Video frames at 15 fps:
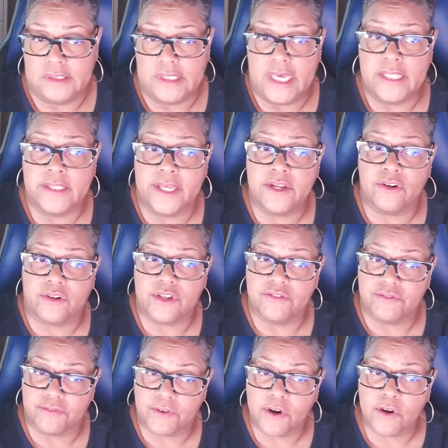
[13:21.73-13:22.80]
and later
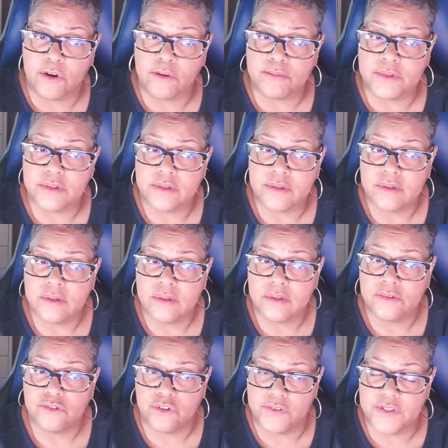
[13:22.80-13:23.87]
confirmed
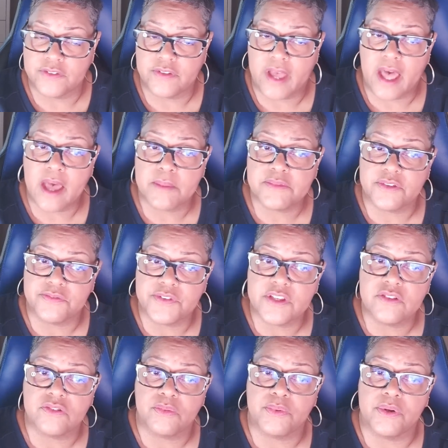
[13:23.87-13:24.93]
to the Times of
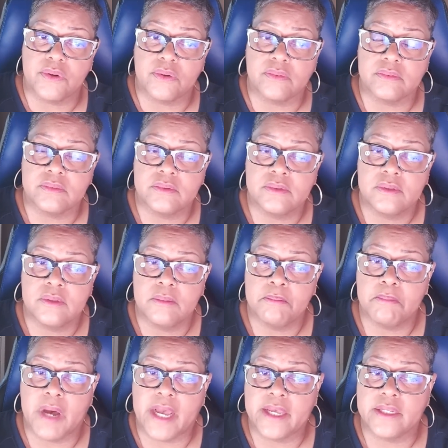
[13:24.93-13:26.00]
Israel
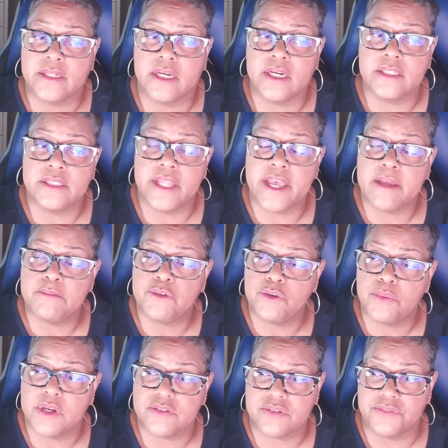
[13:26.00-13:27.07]
by an unnamed
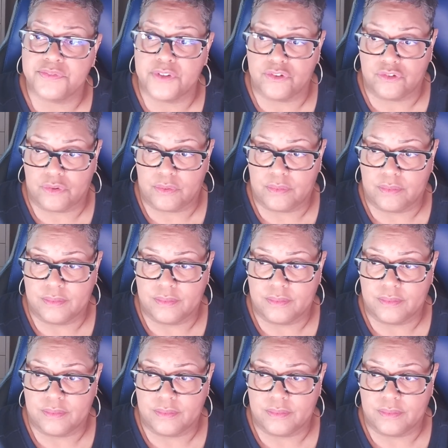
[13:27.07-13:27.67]
U.S. official.